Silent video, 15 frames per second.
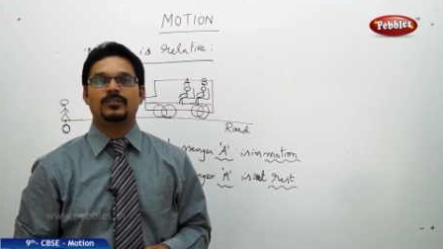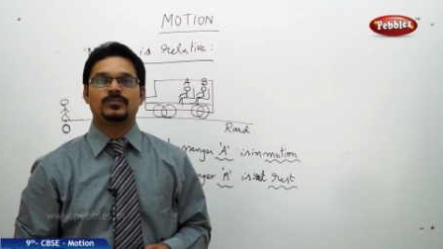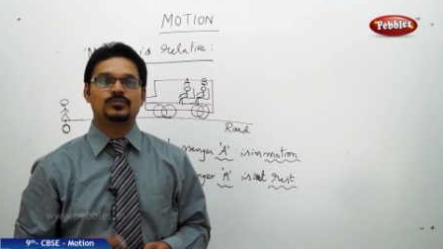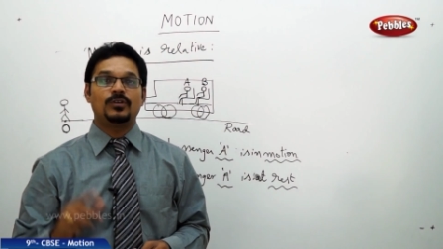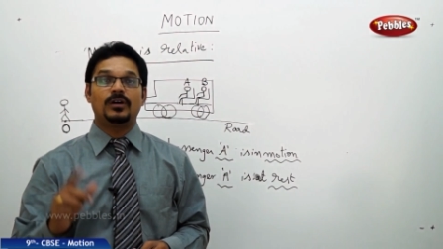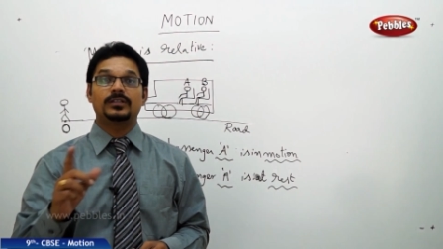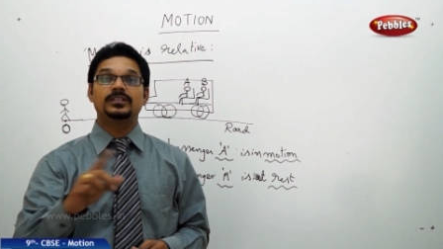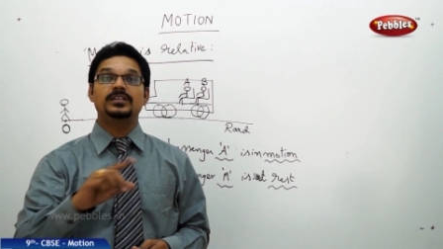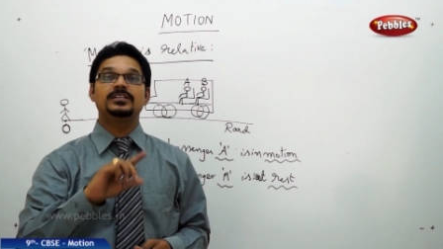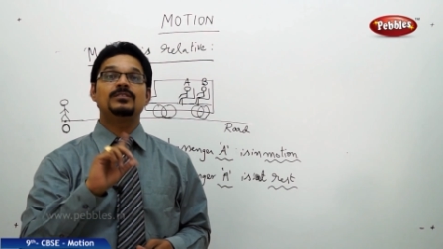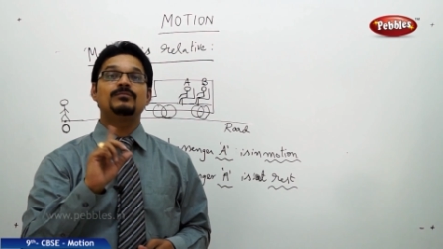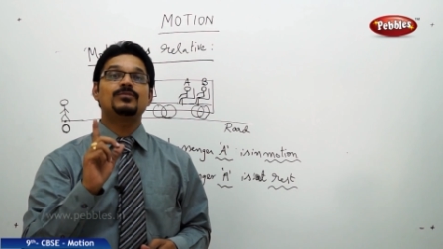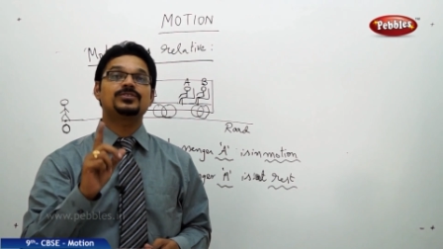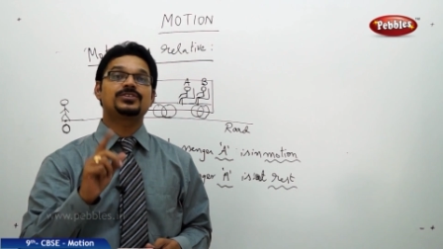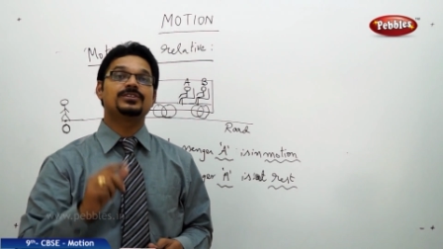So Earth is
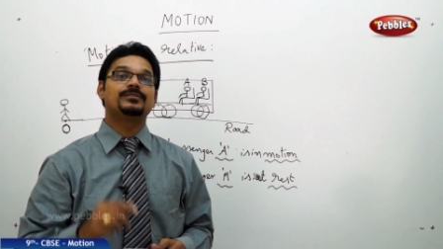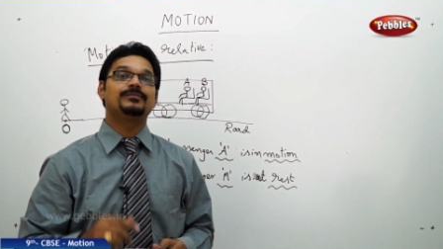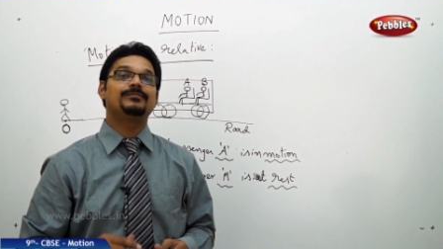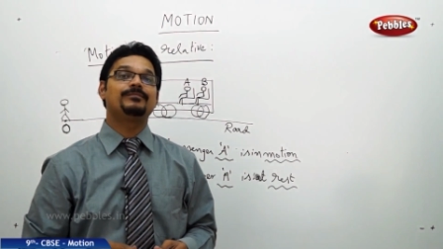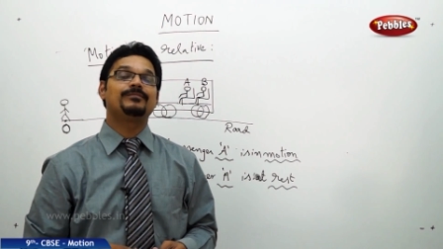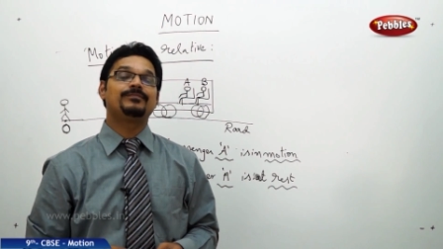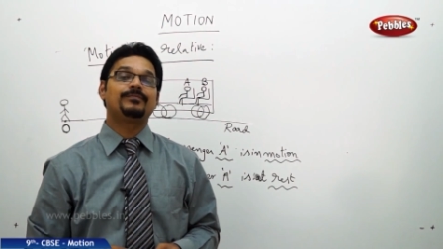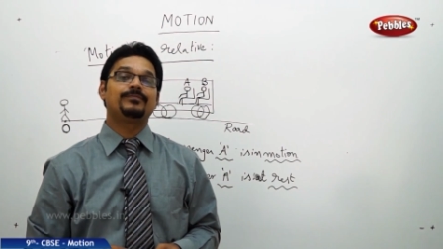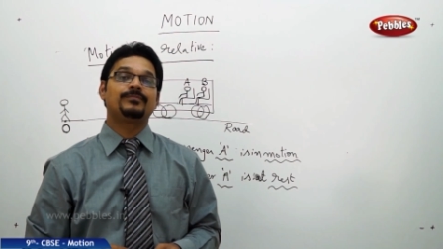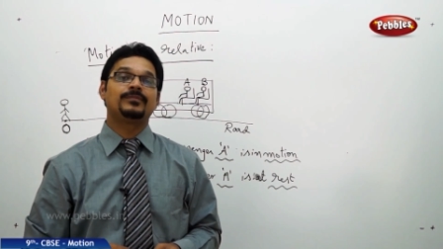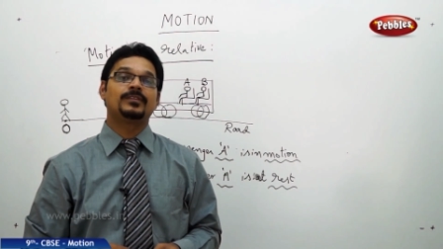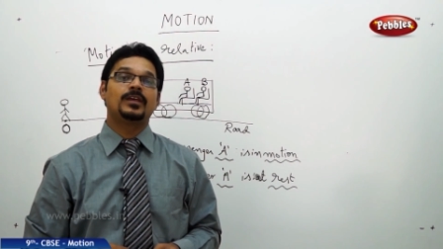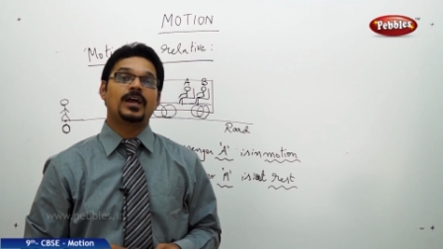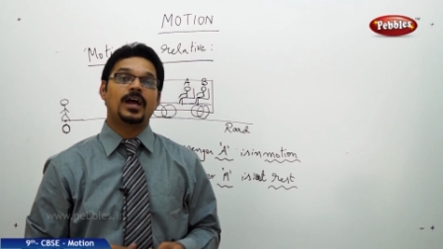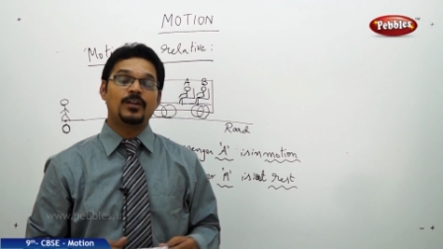in motion,
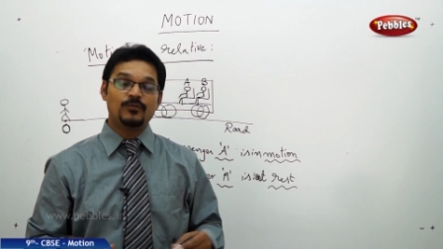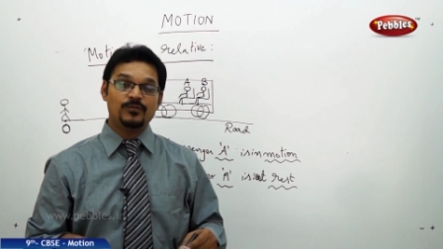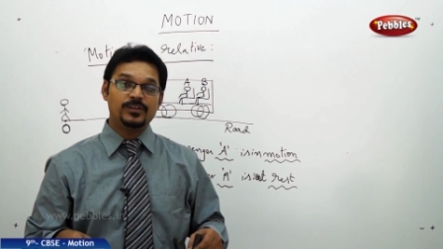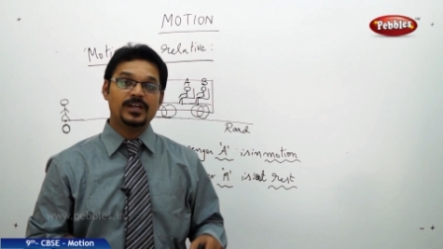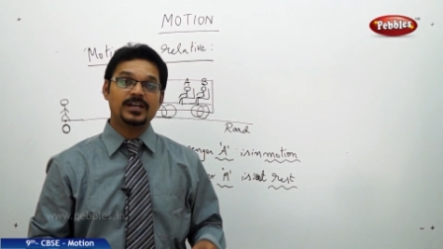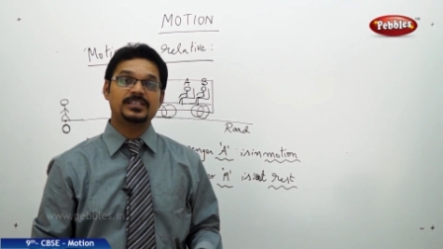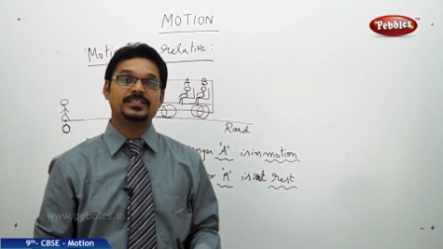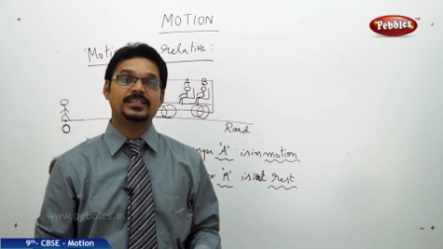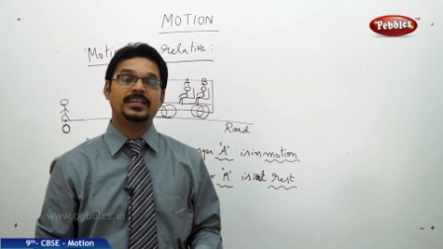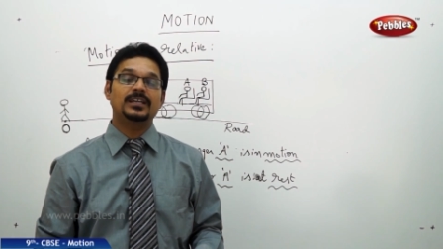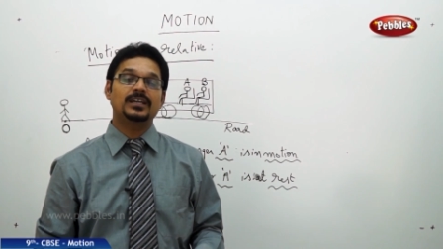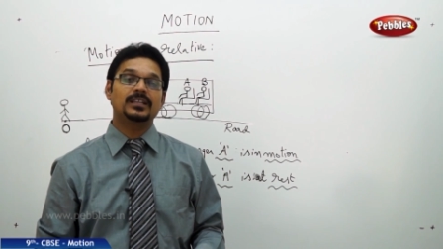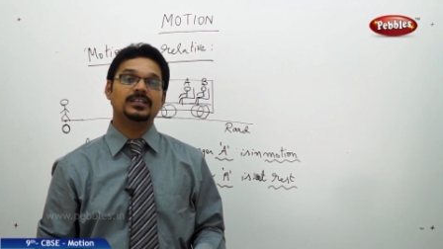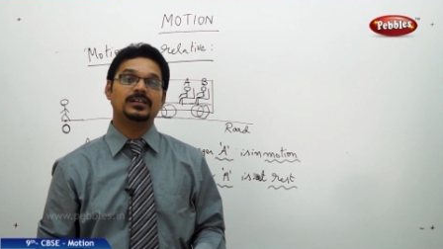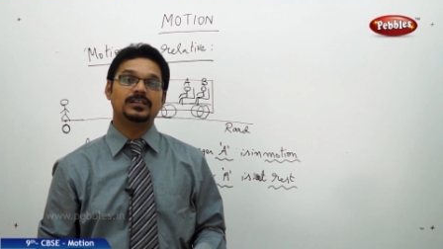and we are
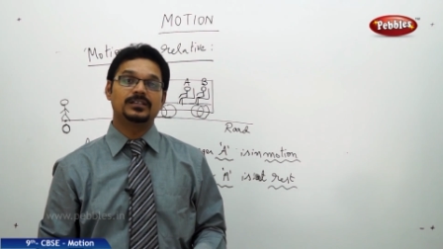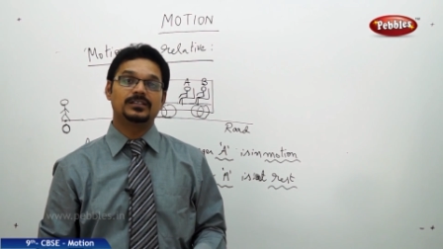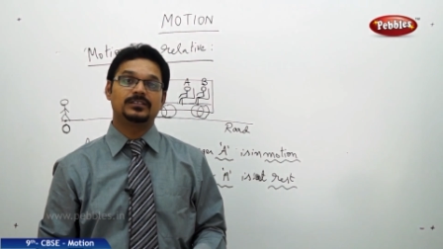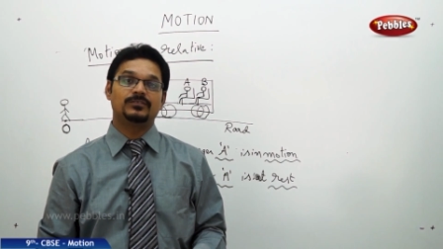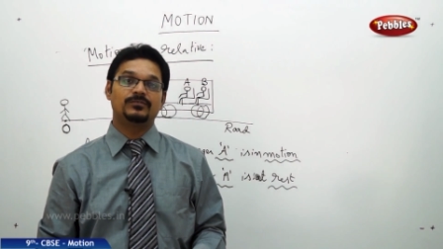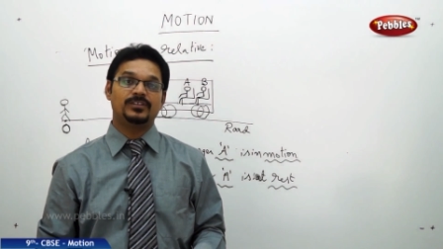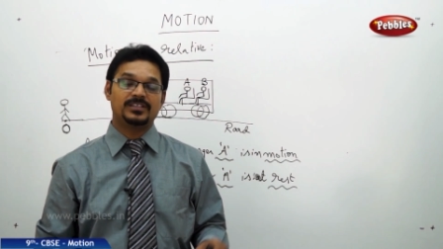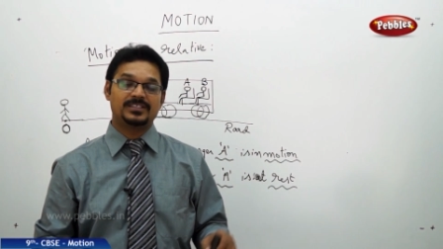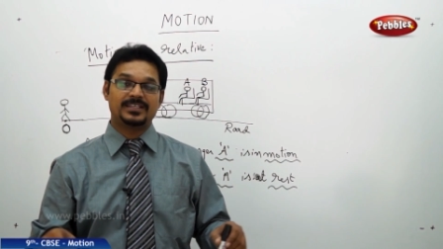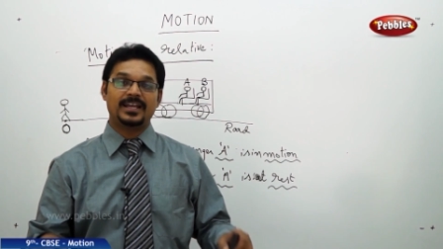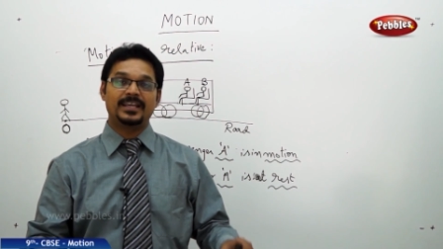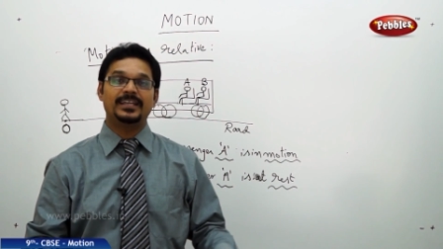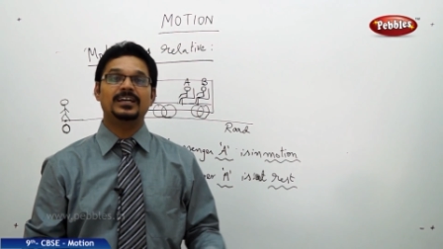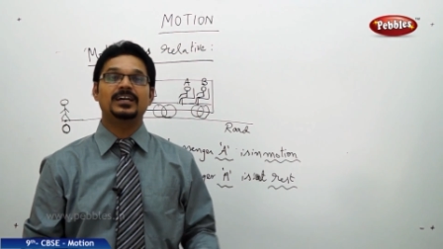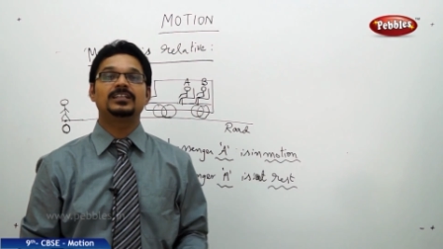staying on the earth. We are
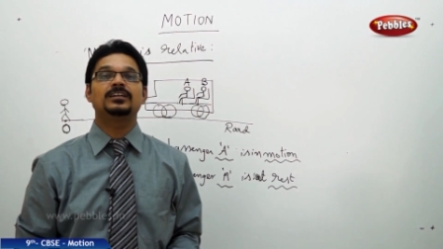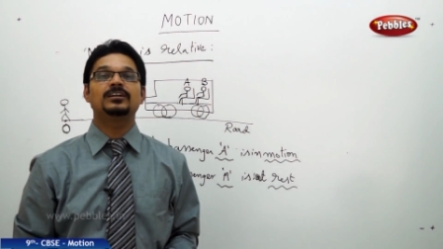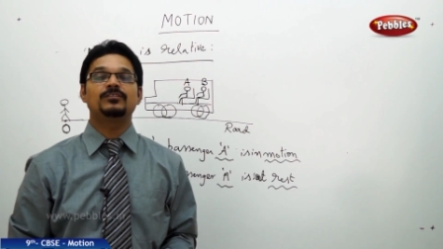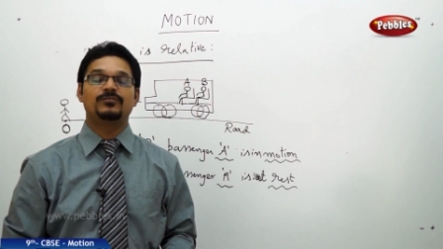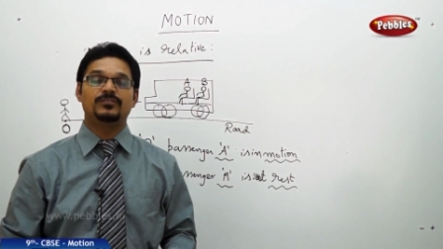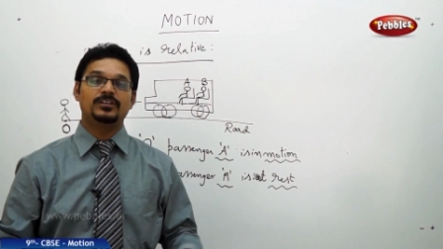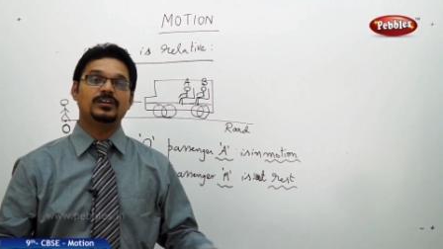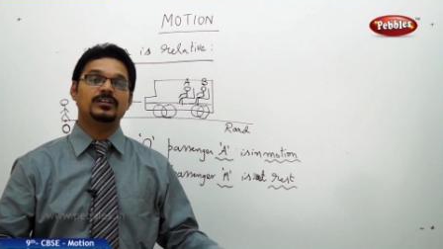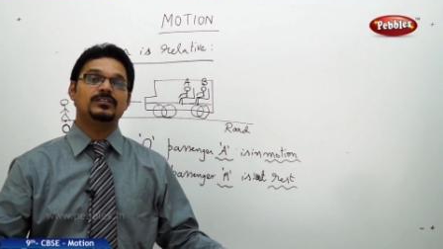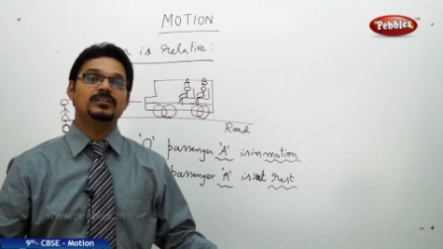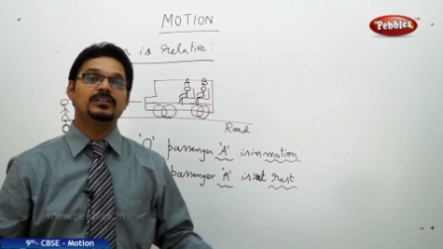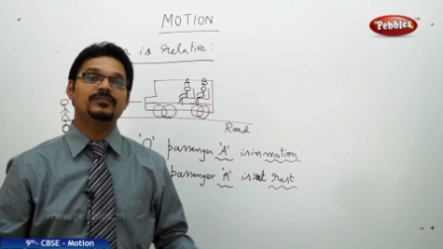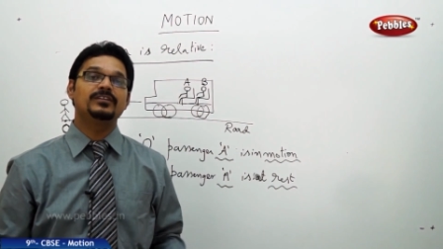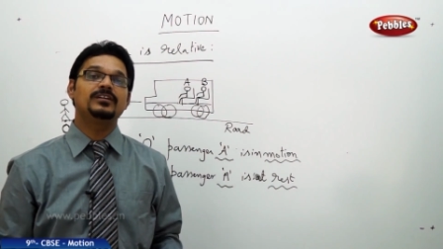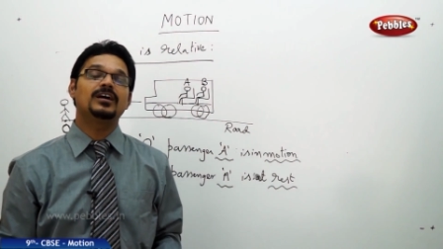standing on the earth. We are
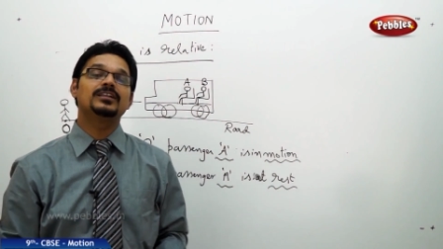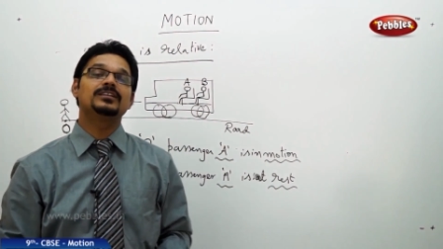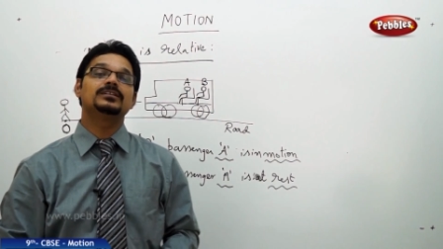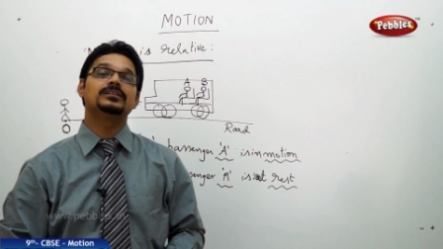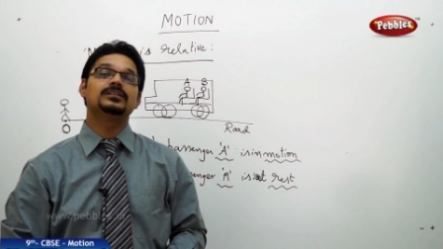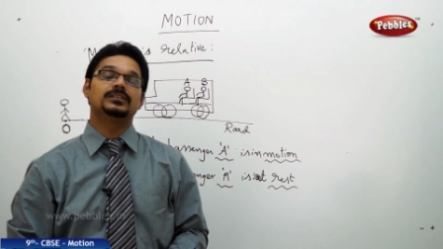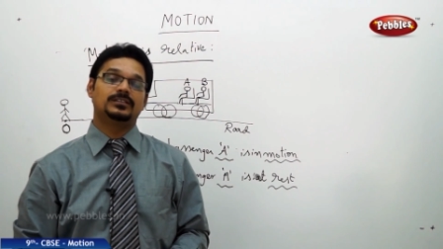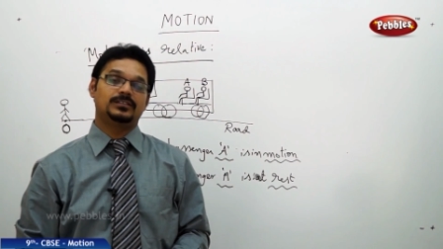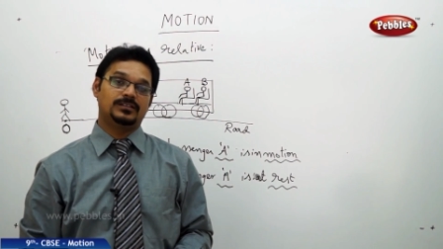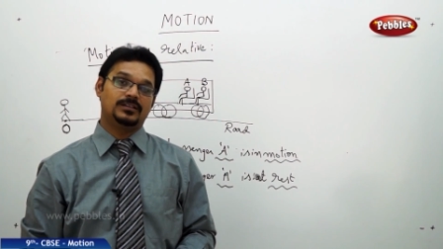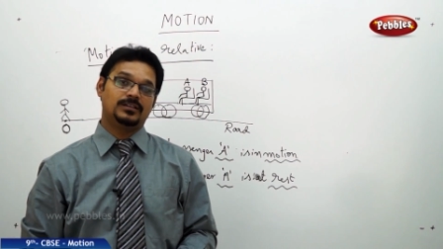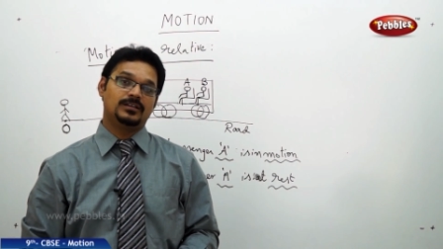living on the earth.